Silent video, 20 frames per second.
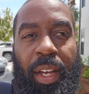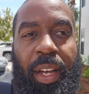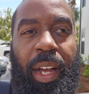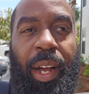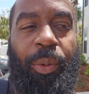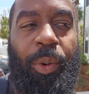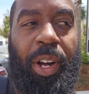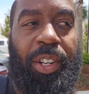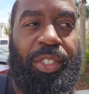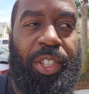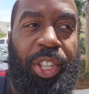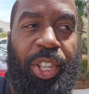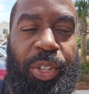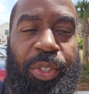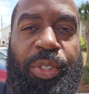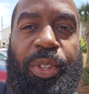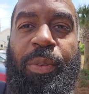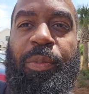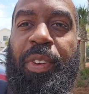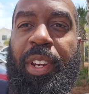I watched a
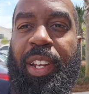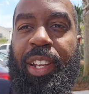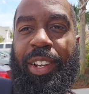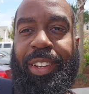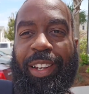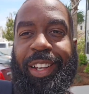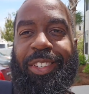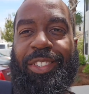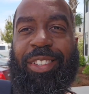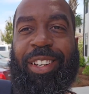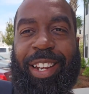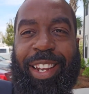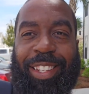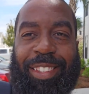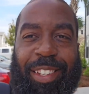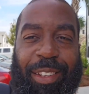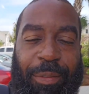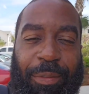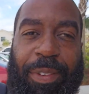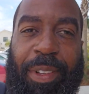YouTube video yesterday that
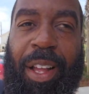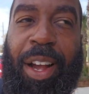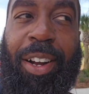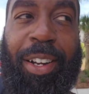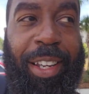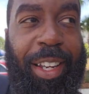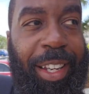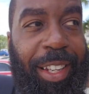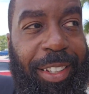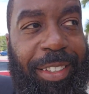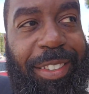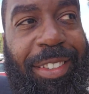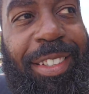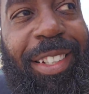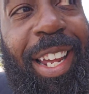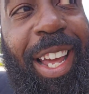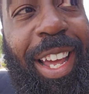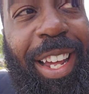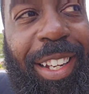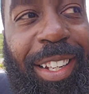said vlogging is
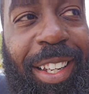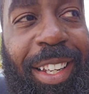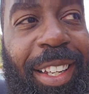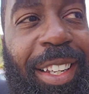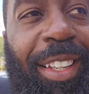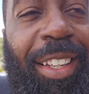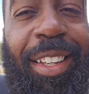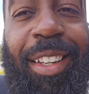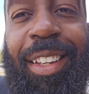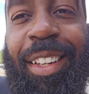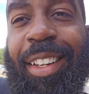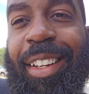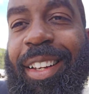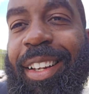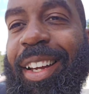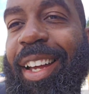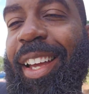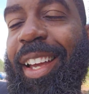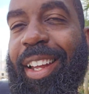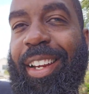dead.
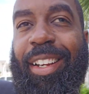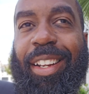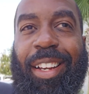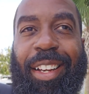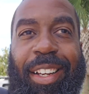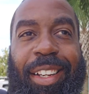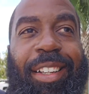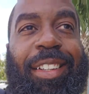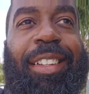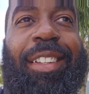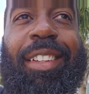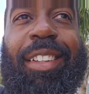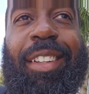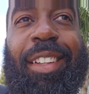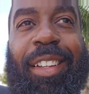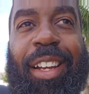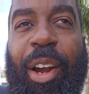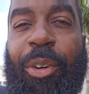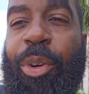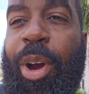And uh,
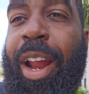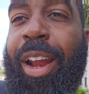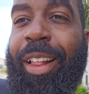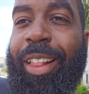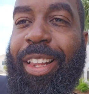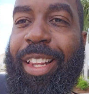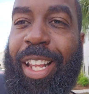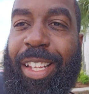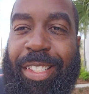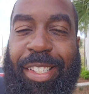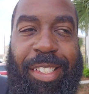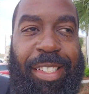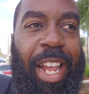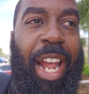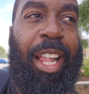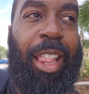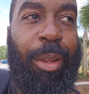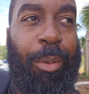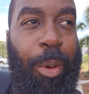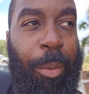ironically, that's
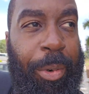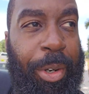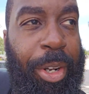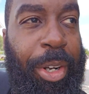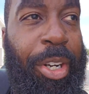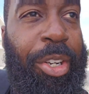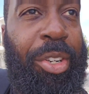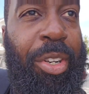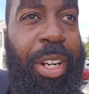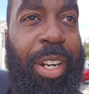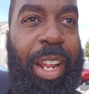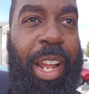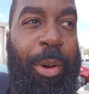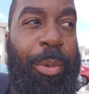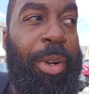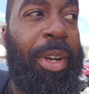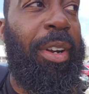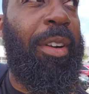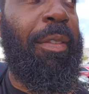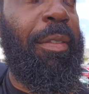exactly what we're gonna do today.
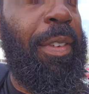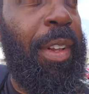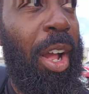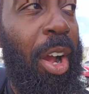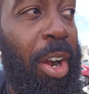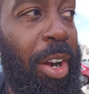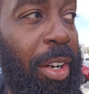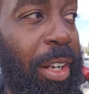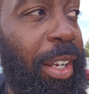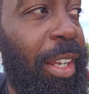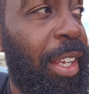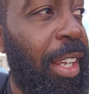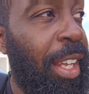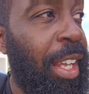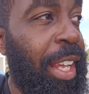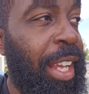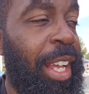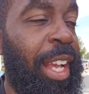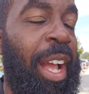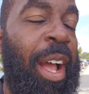We're gonna vlog.
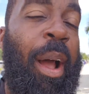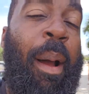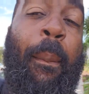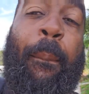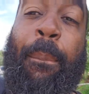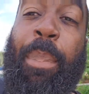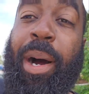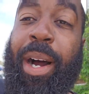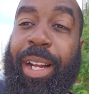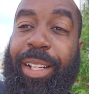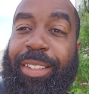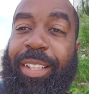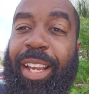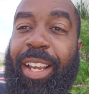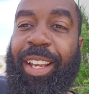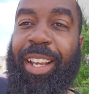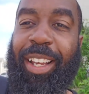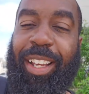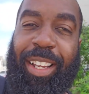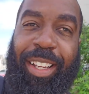But
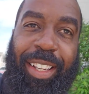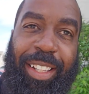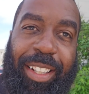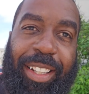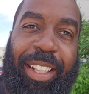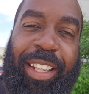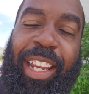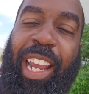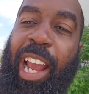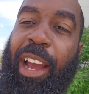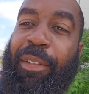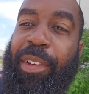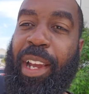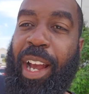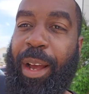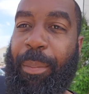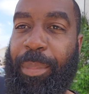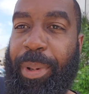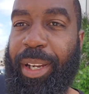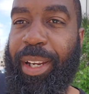the
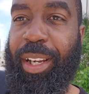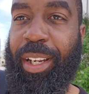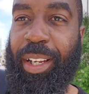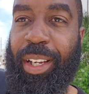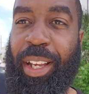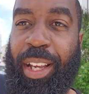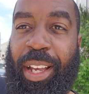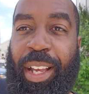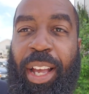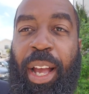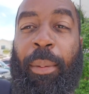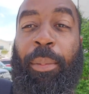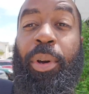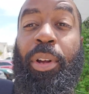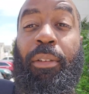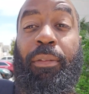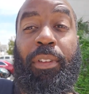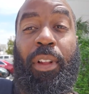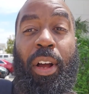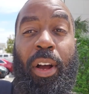caveat being, I'm
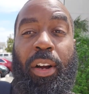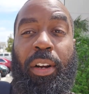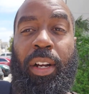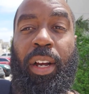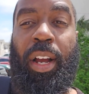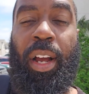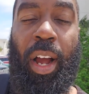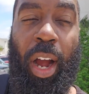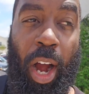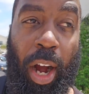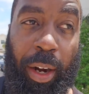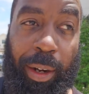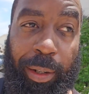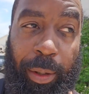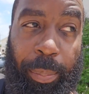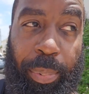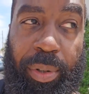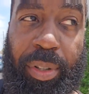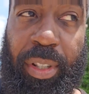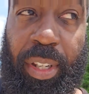gonna vlog
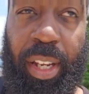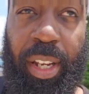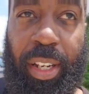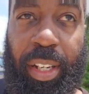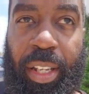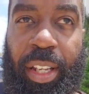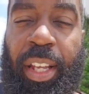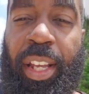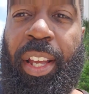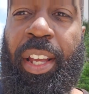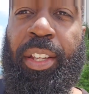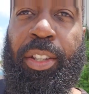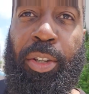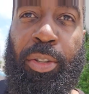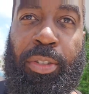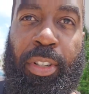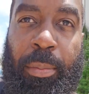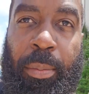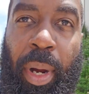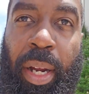100%
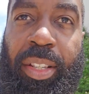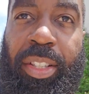using my